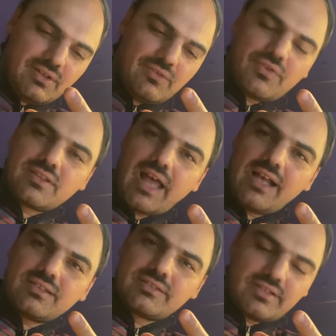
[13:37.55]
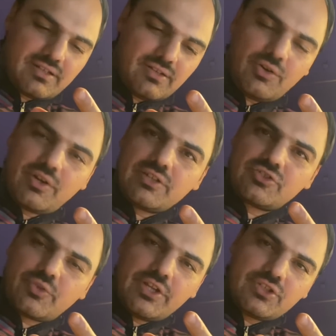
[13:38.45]
fantastic
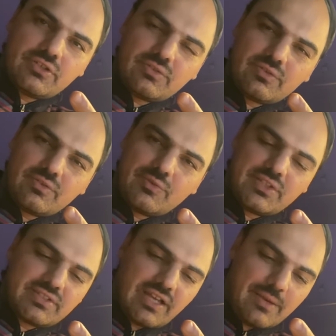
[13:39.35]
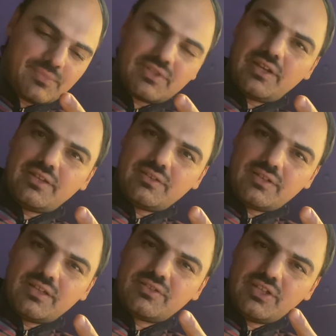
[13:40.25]
orchestration recipes
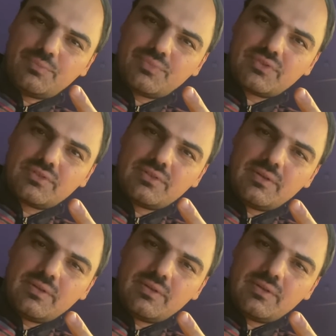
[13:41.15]
and tips,